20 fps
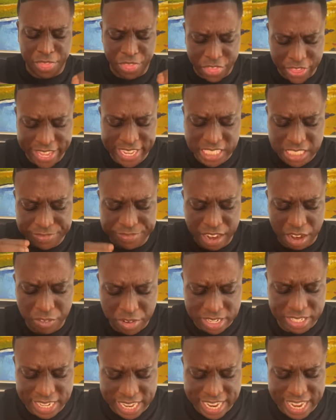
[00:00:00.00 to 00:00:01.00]
this
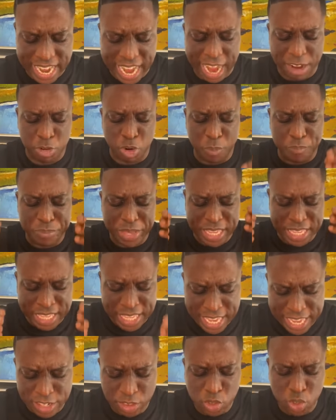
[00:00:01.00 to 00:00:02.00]
very day I will
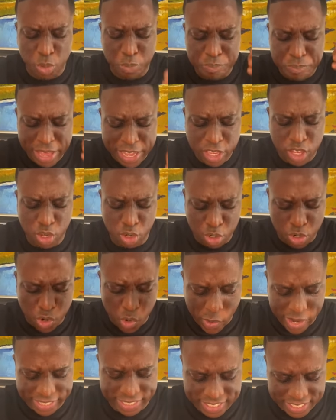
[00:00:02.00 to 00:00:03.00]
begin to make you
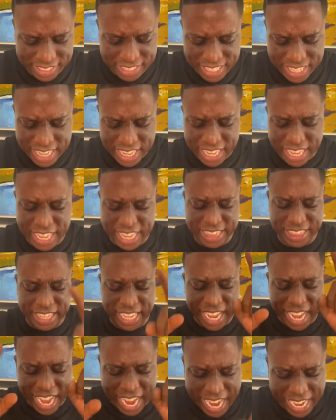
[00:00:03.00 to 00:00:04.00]
great
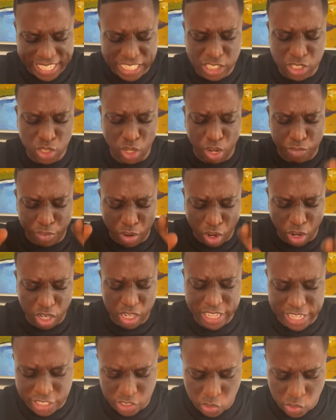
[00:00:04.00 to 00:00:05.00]
in the eyes of
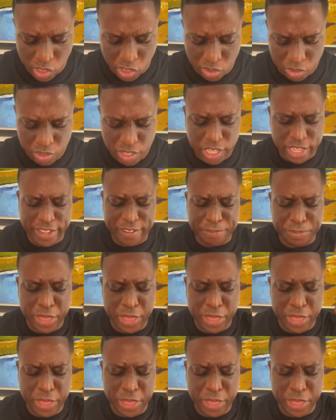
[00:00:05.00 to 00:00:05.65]
all Israel.